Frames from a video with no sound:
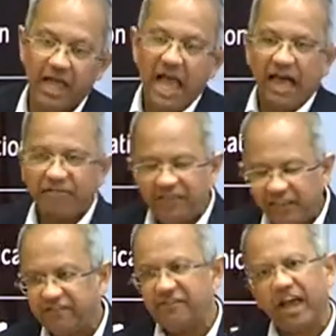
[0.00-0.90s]
And
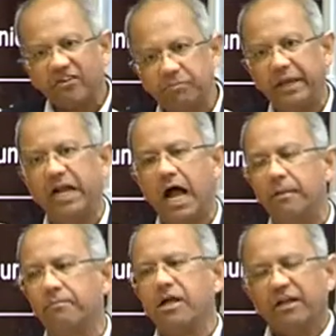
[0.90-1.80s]
this has
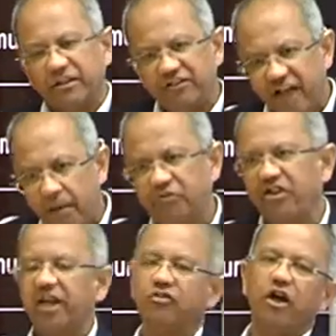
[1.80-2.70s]
become the
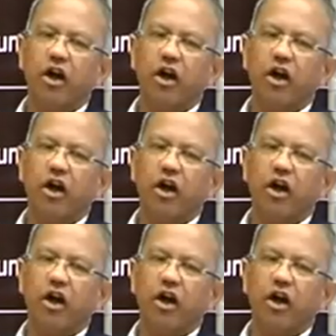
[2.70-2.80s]
subject